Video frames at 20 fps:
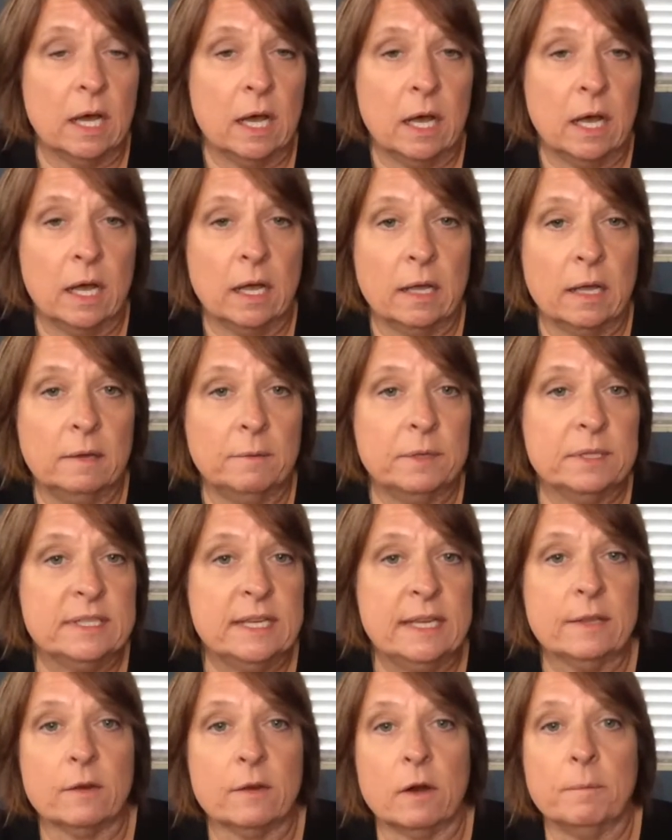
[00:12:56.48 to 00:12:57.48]

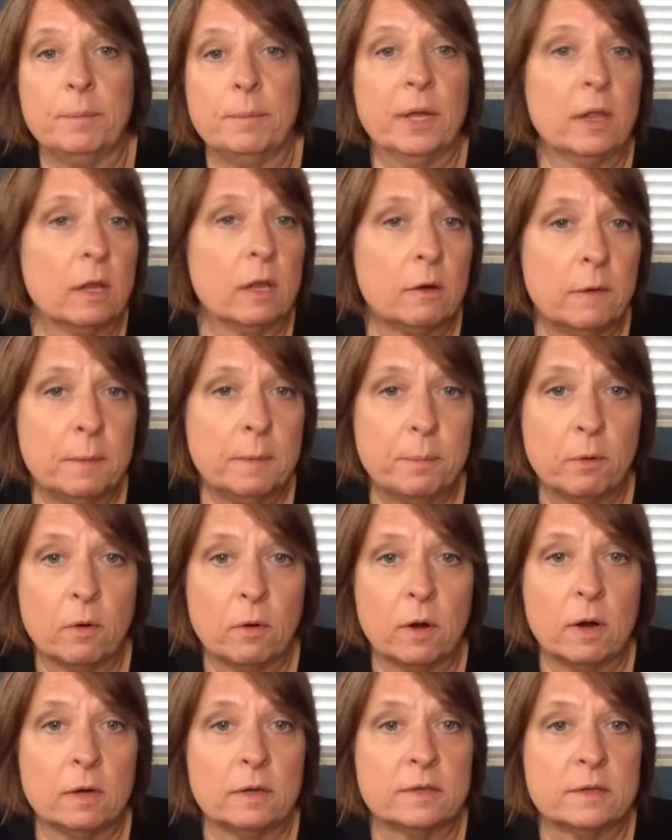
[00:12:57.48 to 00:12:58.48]
It was either a pillar
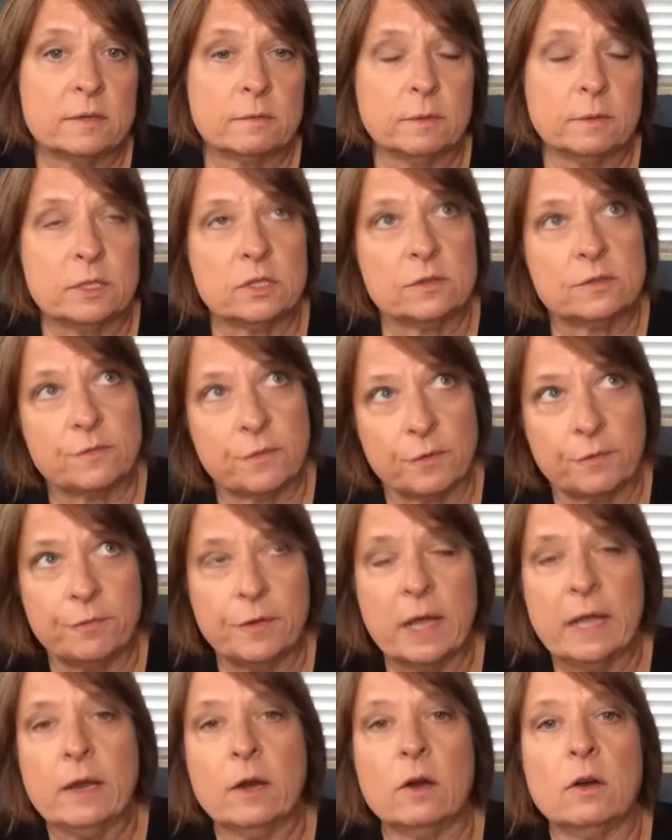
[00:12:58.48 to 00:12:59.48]
report, which is
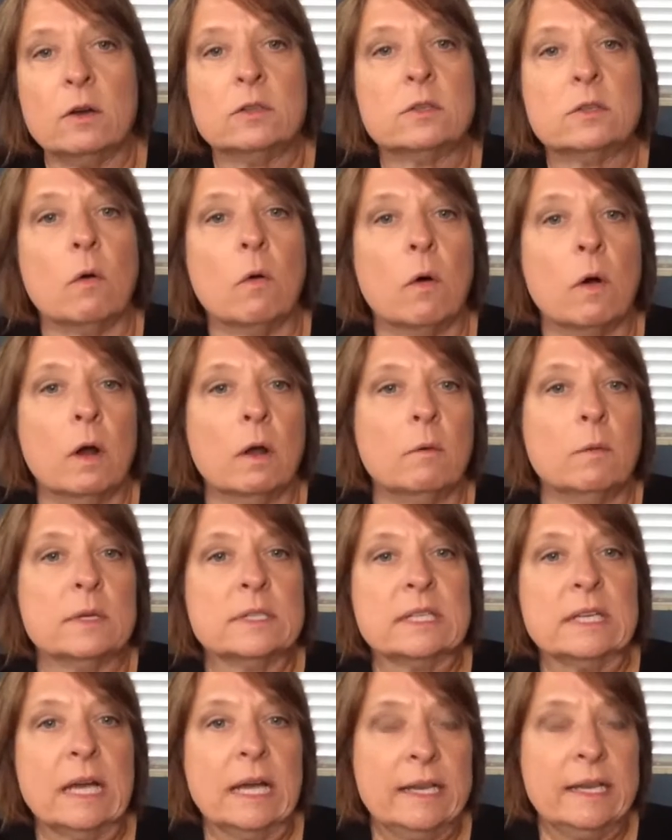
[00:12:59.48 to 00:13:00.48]
for fires, or
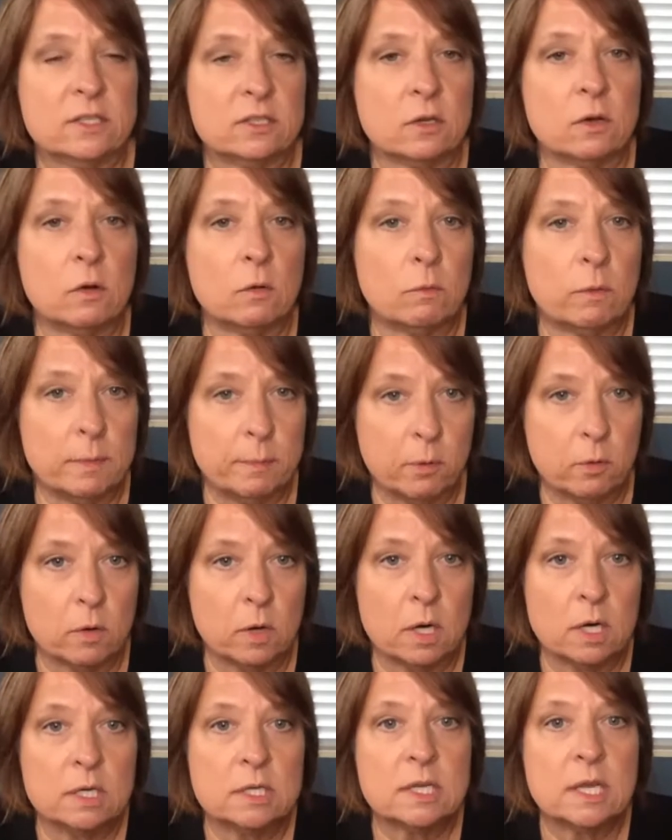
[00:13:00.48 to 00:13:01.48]
it was an ISO
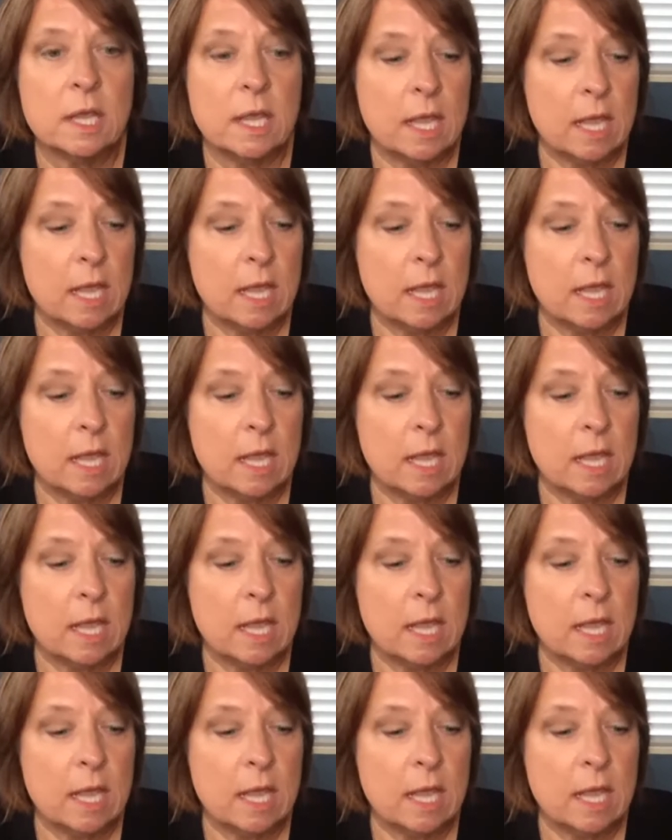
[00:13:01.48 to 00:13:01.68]
report.